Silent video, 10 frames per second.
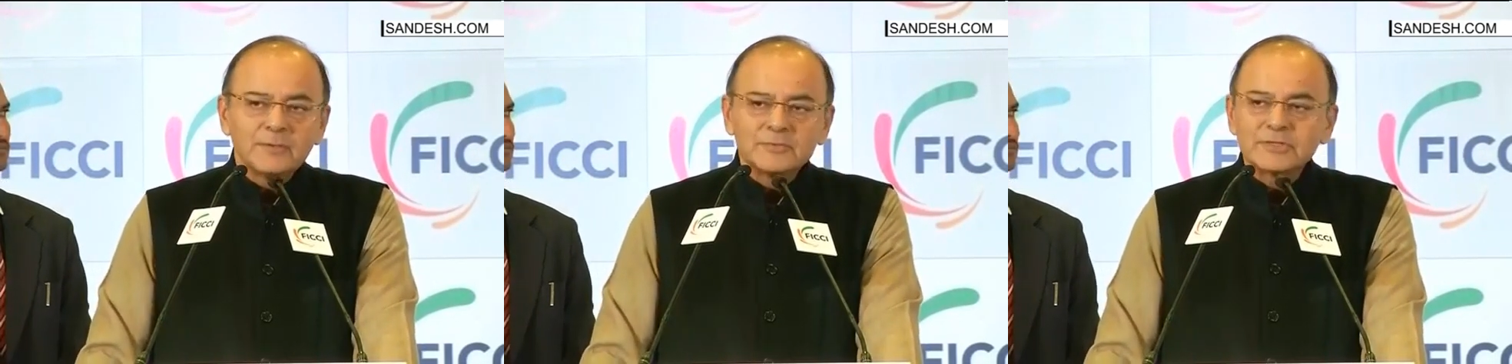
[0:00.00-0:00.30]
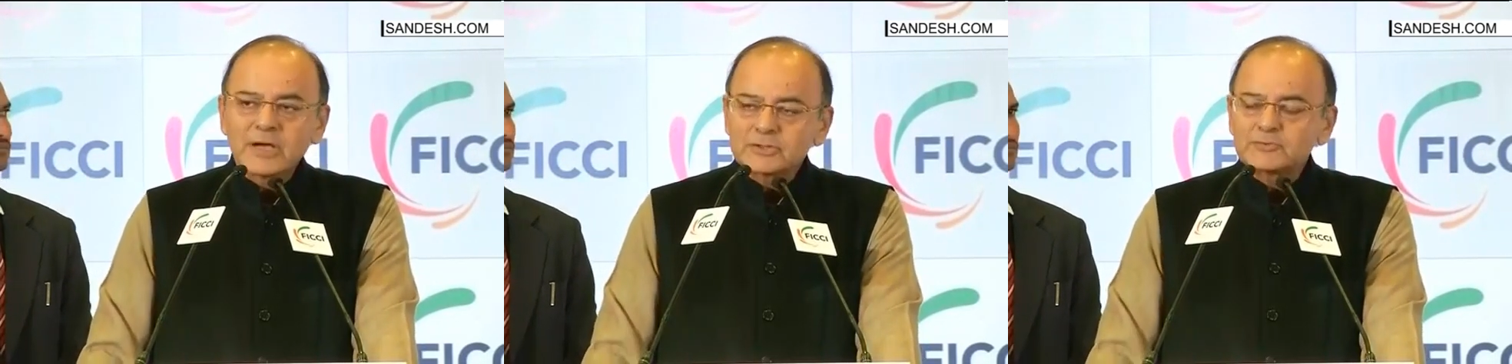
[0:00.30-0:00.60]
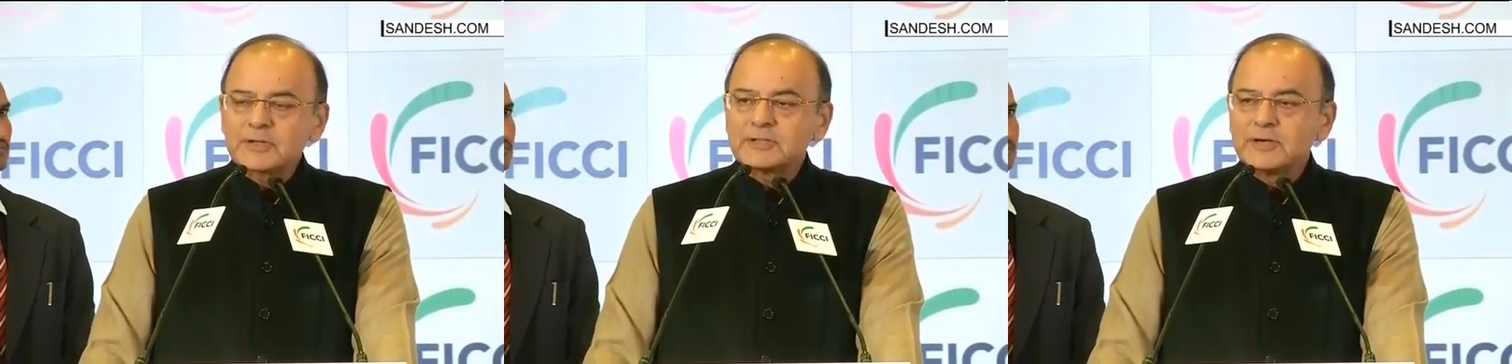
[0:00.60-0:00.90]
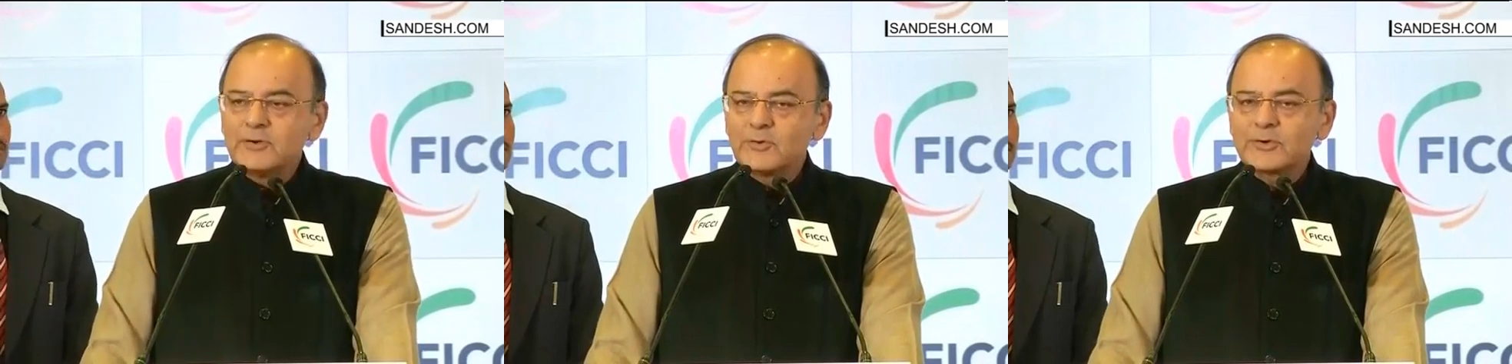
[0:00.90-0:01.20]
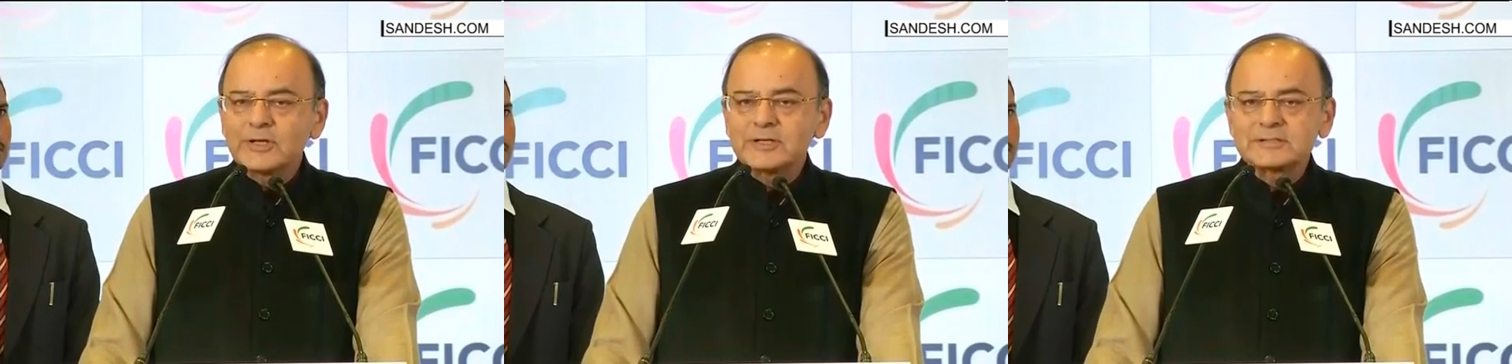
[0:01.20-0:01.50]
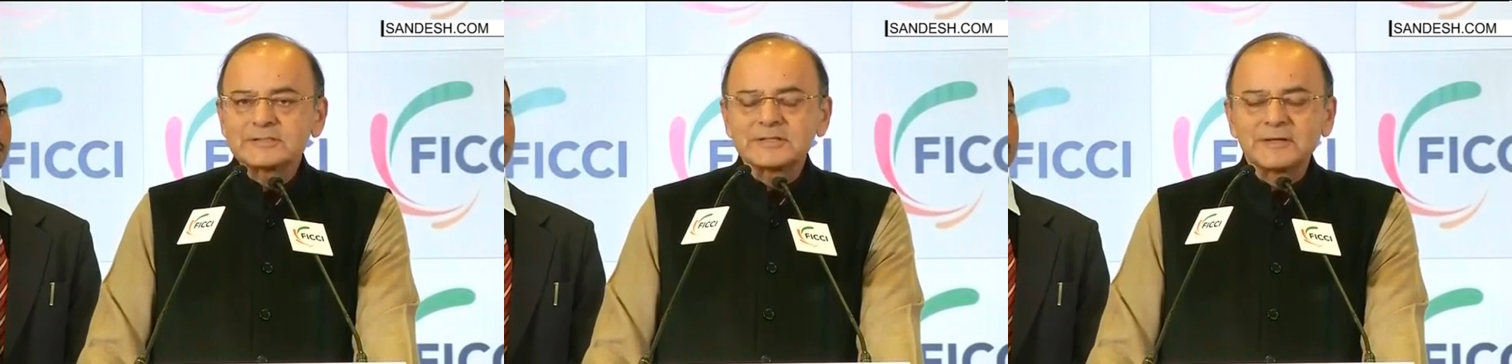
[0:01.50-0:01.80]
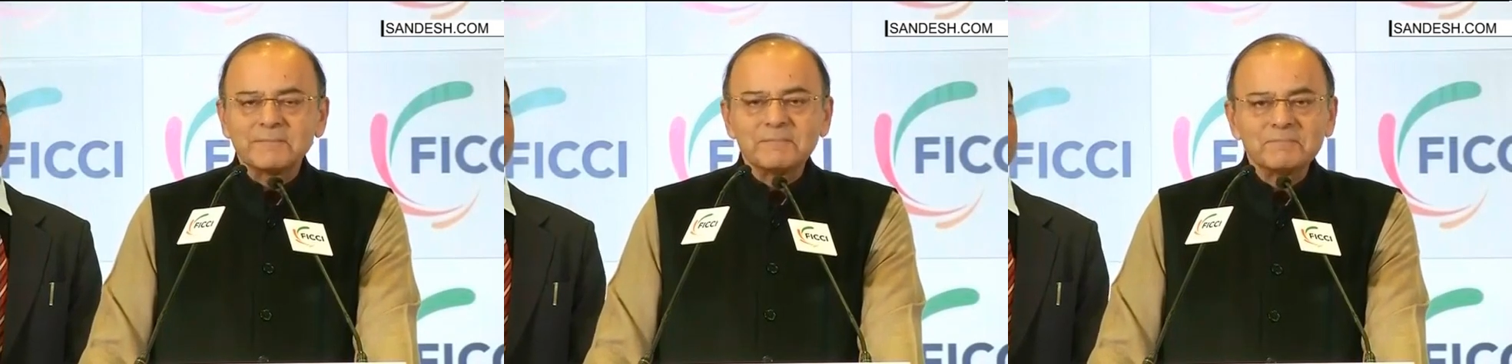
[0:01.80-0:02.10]
Harshvardhan Neotia's
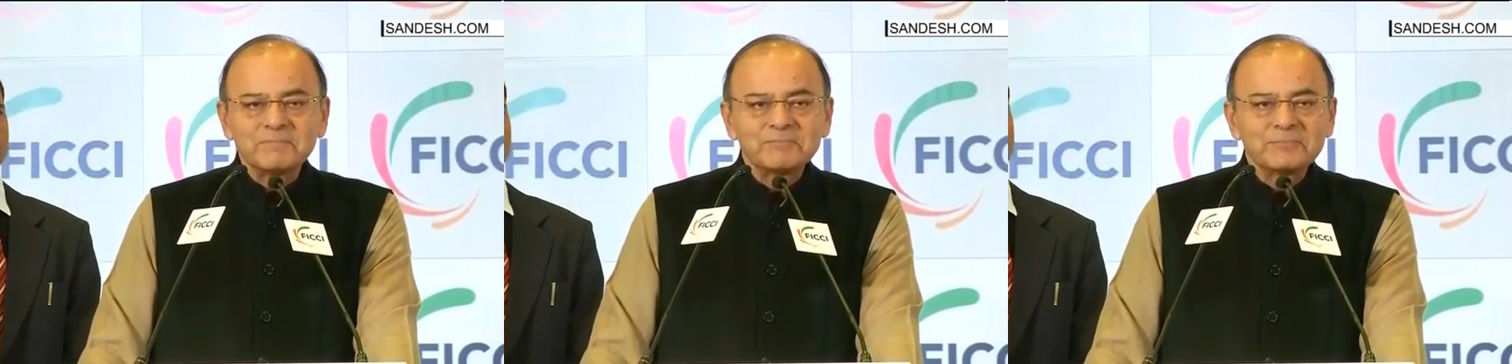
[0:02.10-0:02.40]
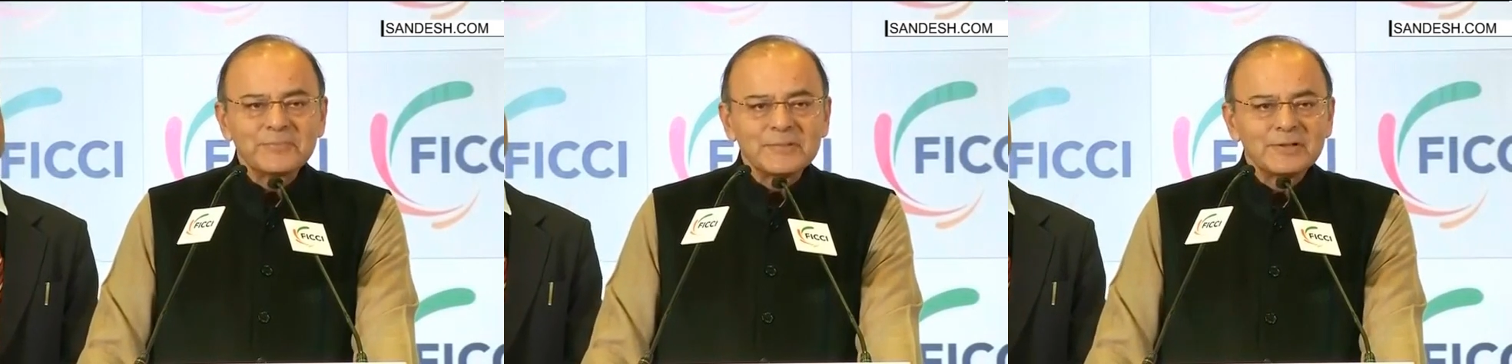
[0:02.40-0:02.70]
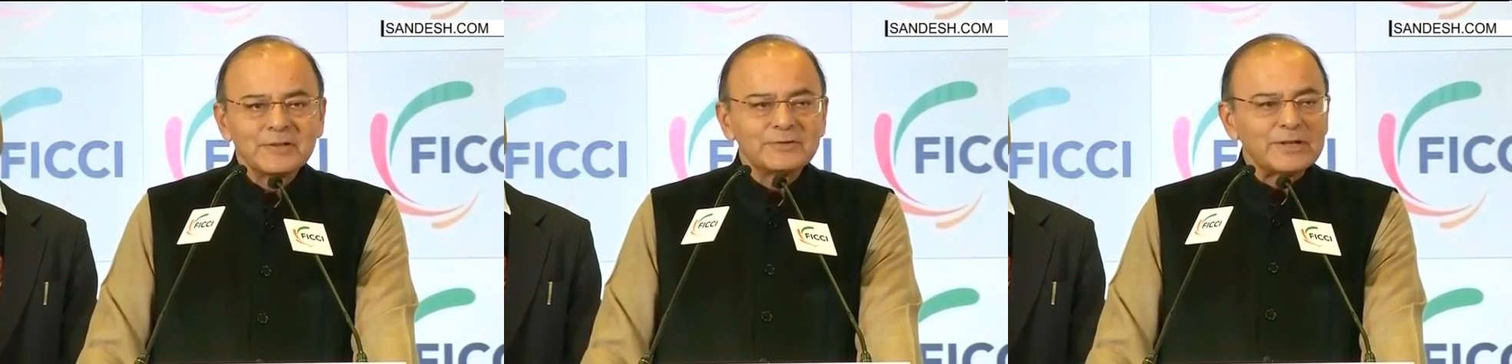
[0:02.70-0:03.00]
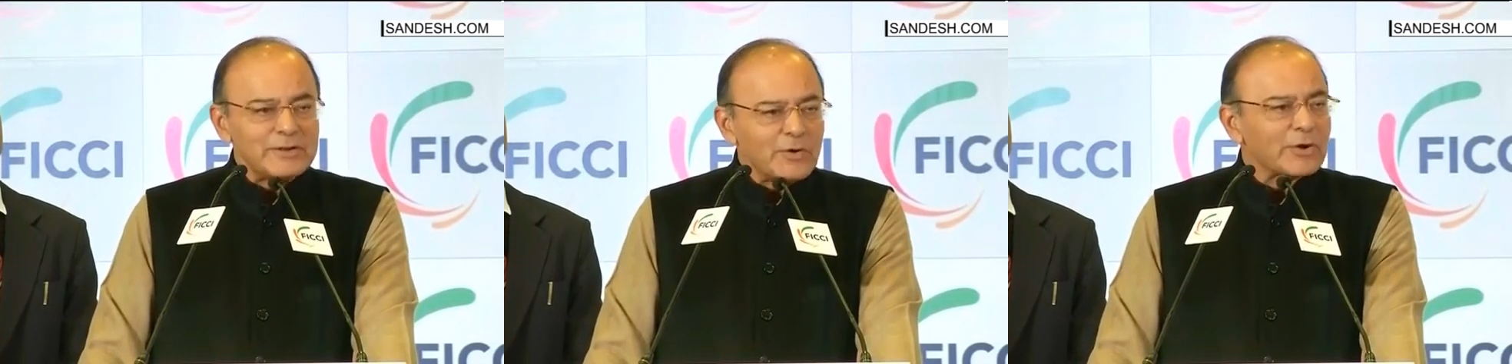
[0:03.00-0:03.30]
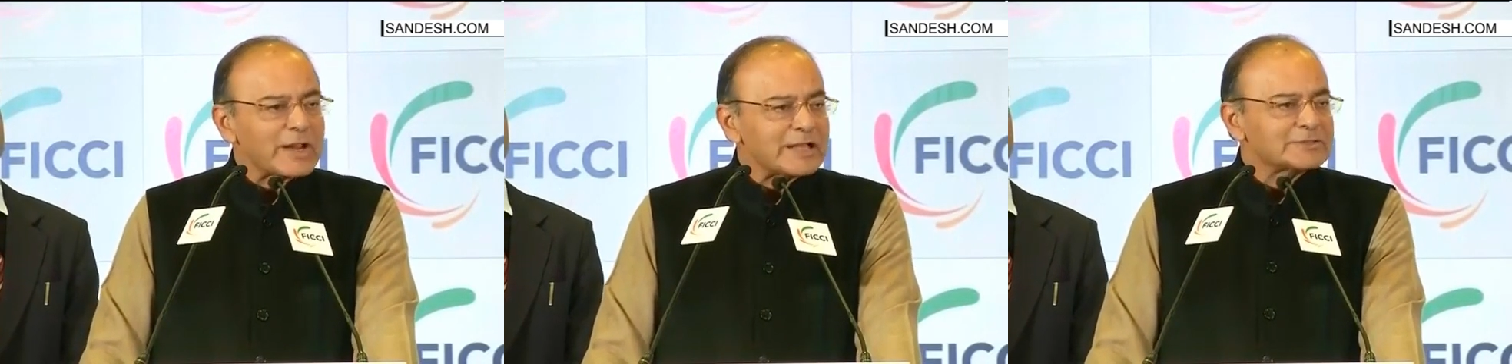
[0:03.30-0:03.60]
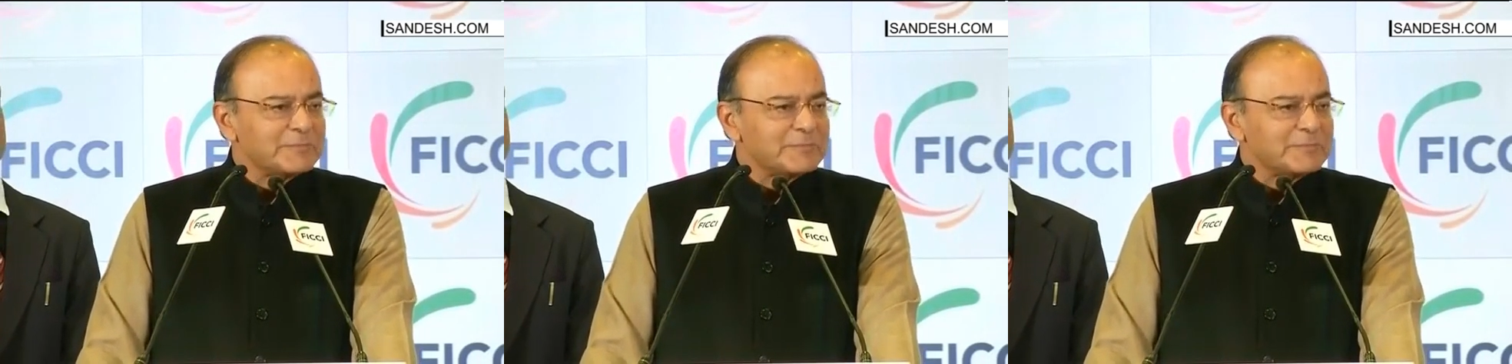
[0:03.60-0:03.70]
tenure has